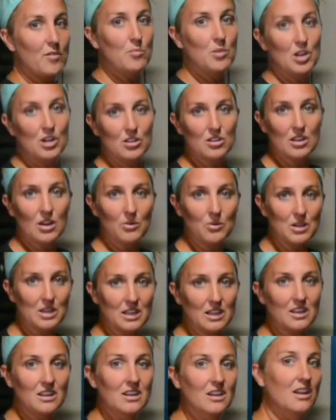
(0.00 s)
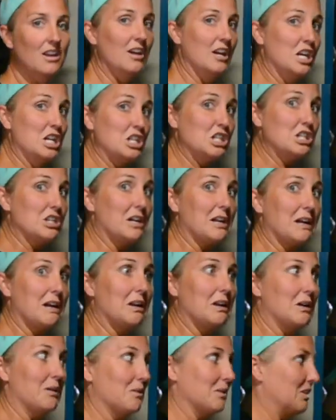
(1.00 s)
a mirror that we can check out
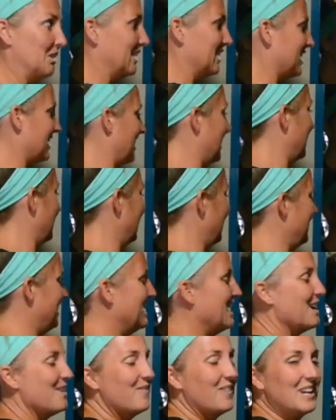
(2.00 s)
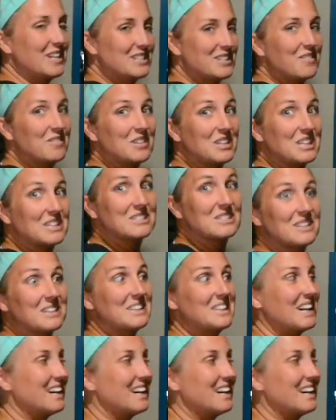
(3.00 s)
how we look, make sure everything's good